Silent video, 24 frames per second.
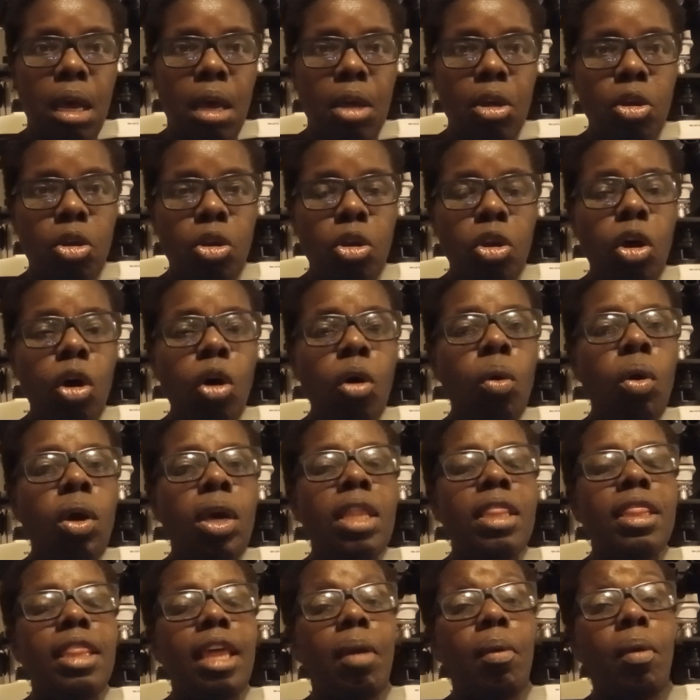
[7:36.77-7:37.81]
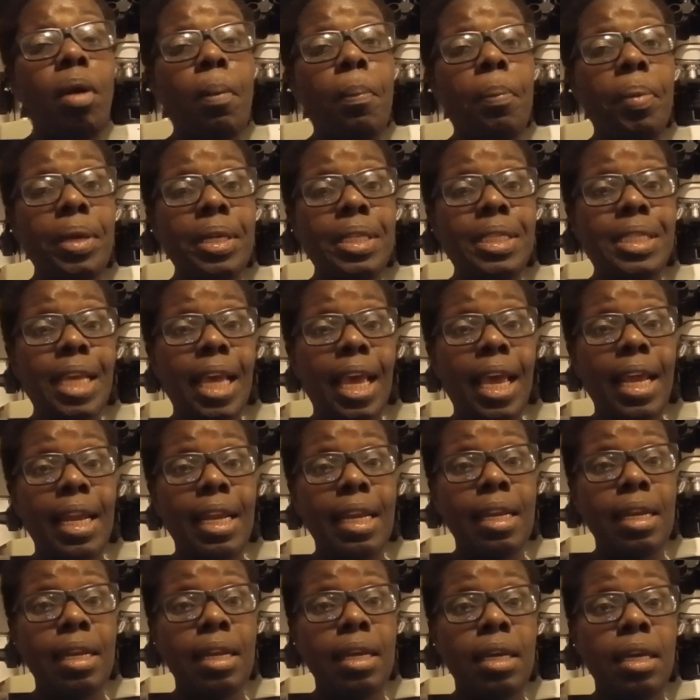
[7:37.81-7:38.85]
You know, they will
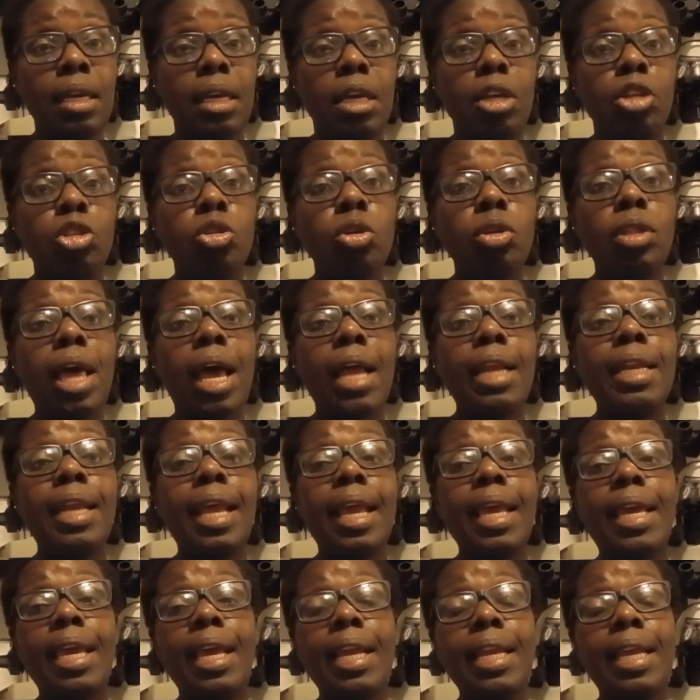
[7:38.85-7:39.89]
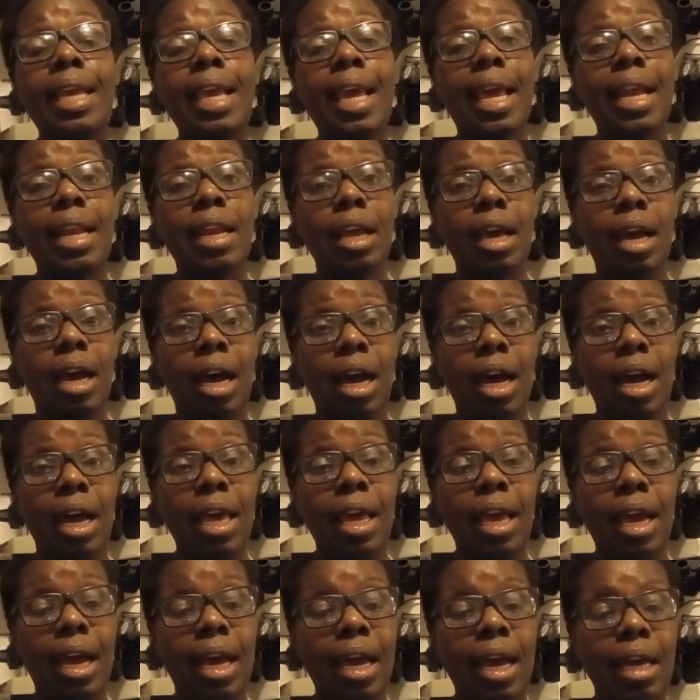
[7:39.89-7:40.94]
pretend so that they can get uh,
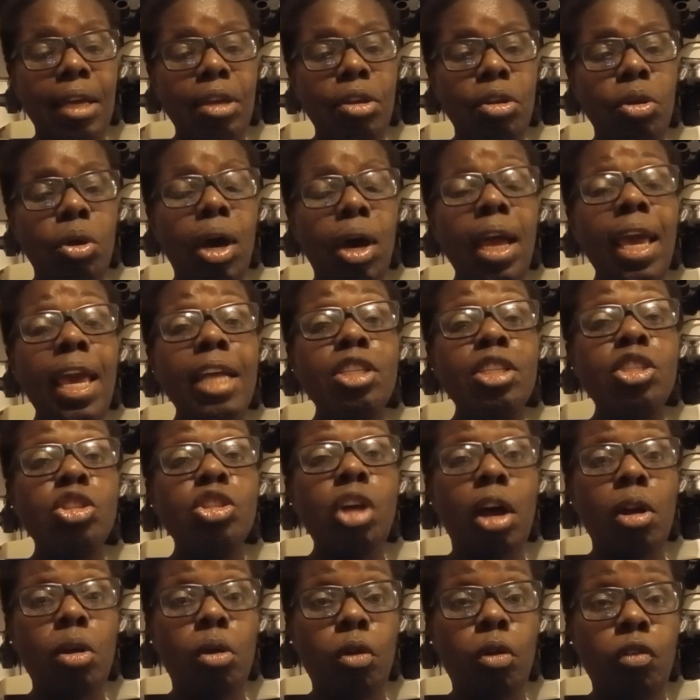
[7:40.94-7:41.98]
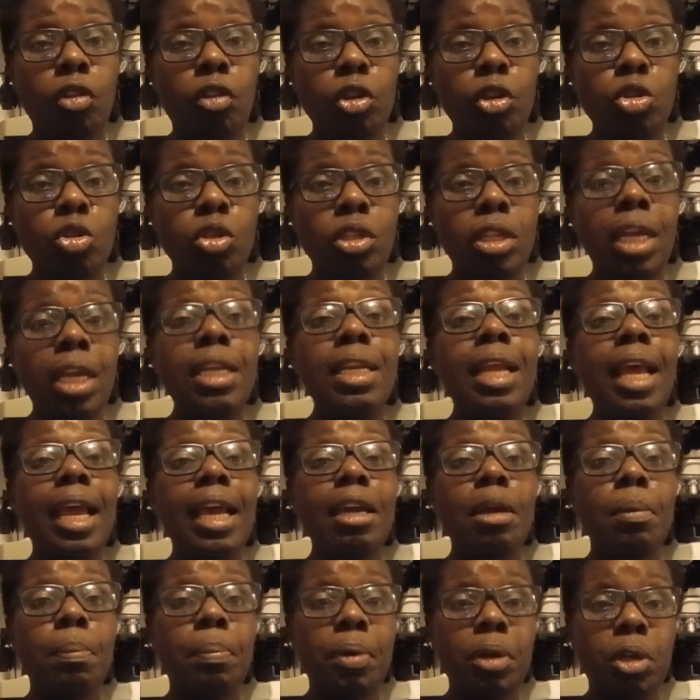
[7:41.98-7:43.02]
uh, you know, a head start over you so then they
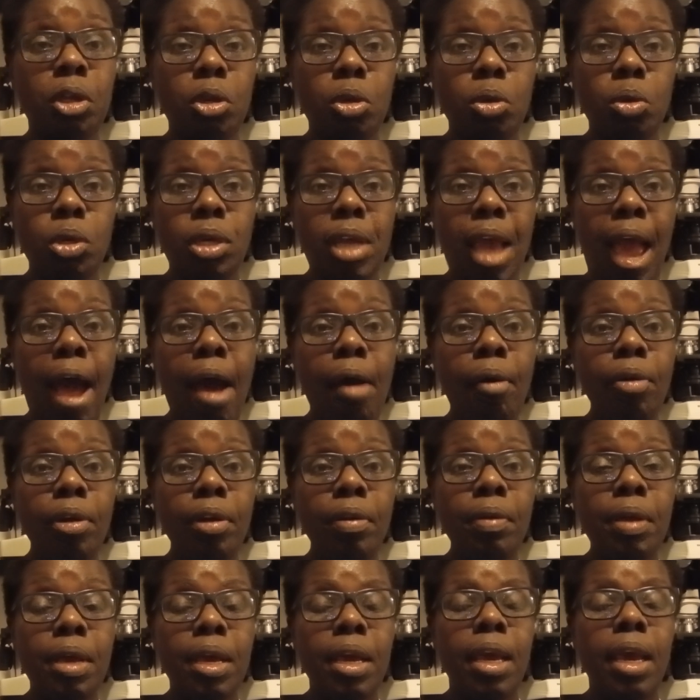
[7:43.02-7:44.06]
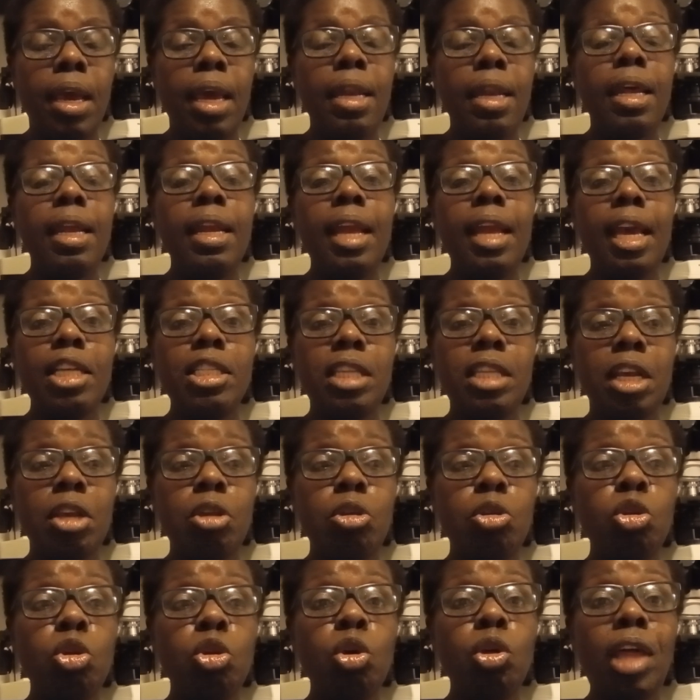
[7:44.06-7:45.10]
could put you down. And the next thing
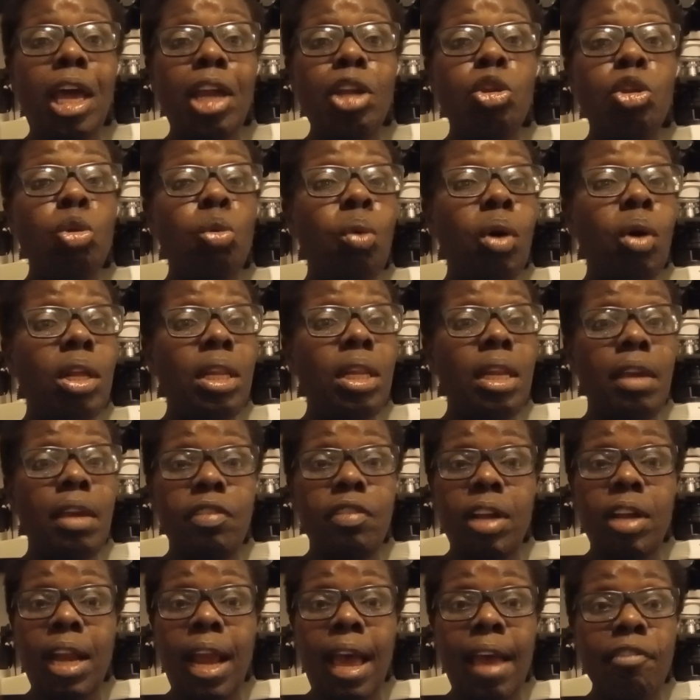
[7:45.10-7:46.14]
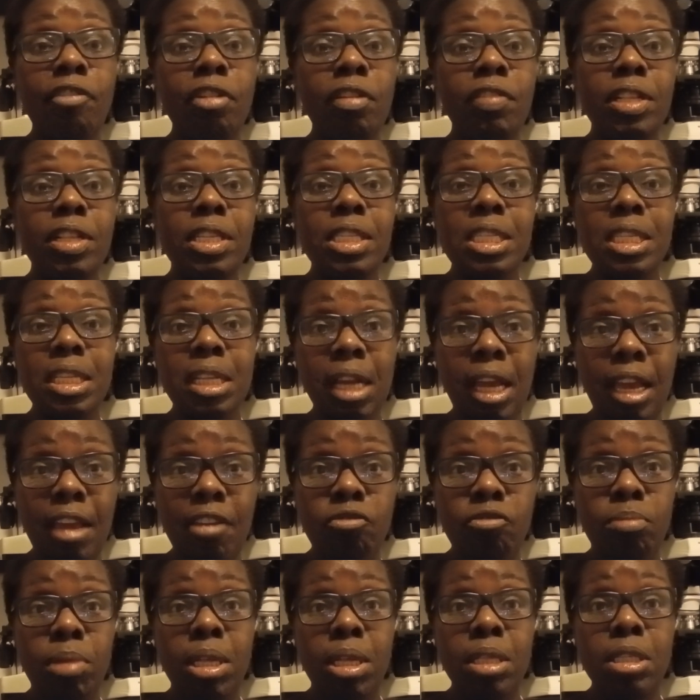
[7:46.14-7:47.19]
you know, that you will live a life of
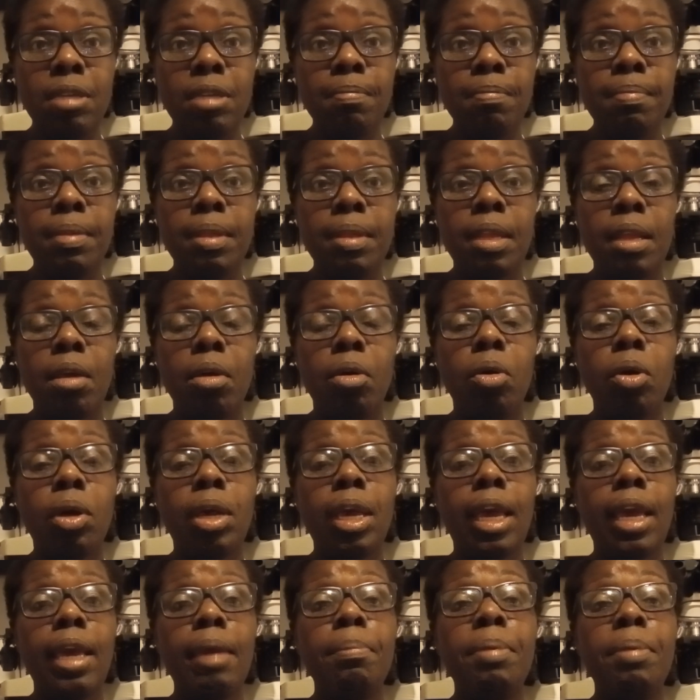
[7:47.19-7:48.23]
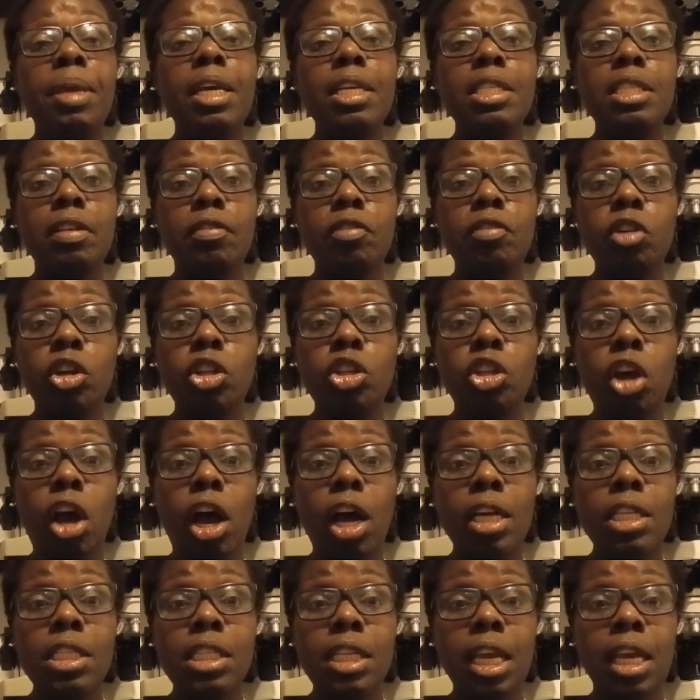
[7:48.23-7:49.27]
enslavement okay, because of your
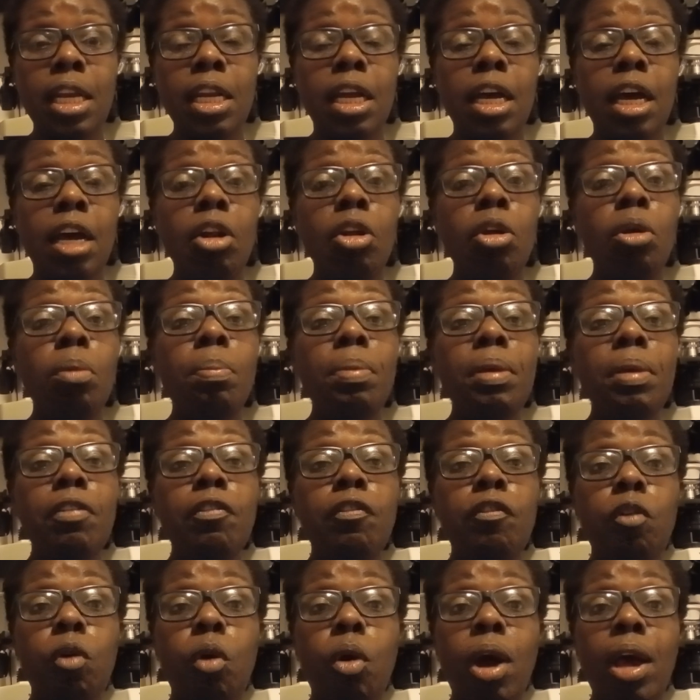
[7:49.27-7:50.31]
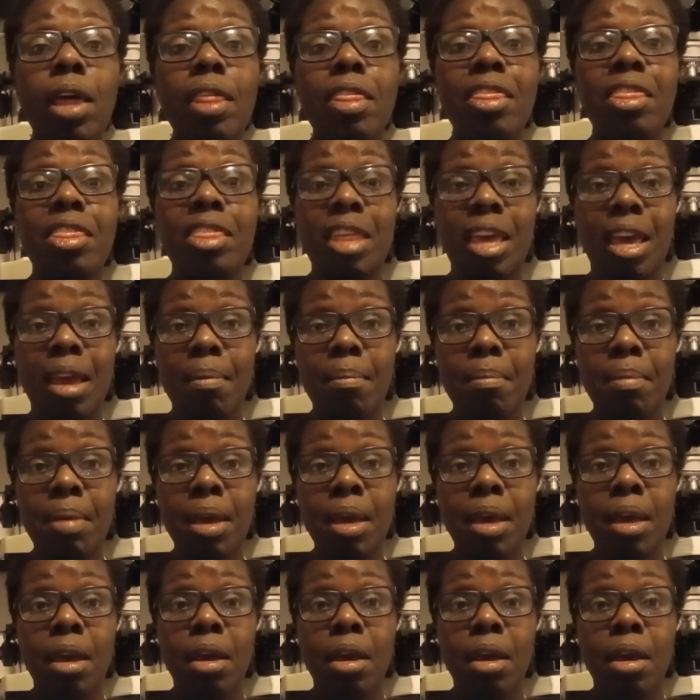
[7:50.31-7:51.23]
dark skin color before them.